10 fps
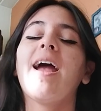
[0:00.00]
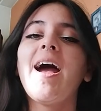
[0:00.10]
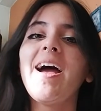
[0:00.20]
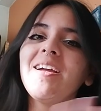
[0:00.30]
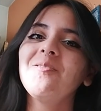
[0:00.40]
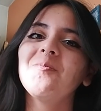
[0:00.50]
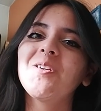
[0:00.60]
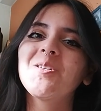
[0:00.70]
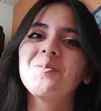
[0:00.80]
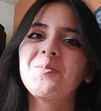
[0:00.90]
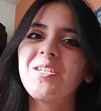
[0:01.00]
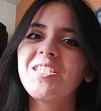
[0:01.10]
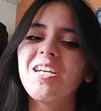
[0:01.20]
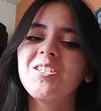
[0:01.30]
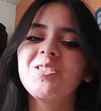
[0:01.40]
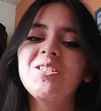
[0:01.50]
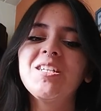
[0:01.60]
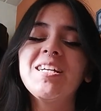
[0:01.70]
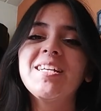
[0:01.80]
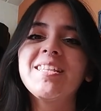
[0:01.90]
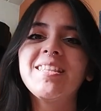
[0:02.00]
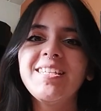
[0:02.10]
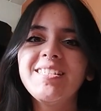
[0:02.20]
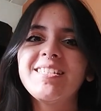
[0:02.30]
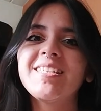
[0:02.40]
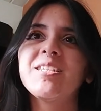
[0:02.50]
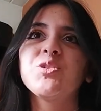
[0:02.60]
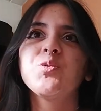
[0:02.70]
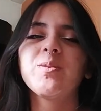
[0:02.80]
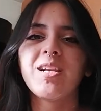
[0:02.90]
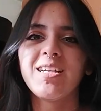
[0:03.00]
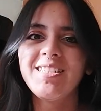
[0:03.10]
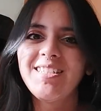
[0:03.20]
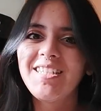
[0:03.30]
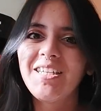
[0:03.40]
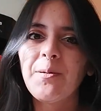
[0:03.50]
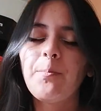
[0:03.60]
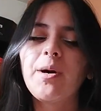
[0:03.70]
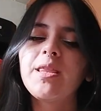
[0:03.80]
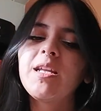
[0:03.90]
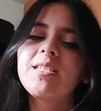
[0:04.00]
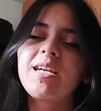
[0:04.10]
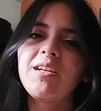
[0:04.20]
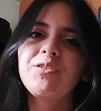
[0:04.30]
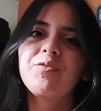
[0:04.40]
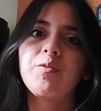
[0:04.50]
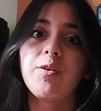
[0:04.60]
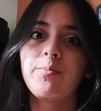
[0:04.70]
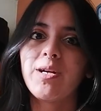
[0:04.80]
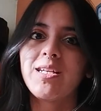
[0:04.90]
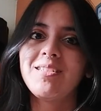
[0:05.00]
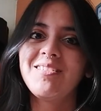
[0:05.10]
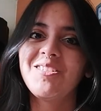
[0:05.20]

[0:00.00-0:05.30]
Hi, welcome to my channel. This is super late, but that is kind of on brand,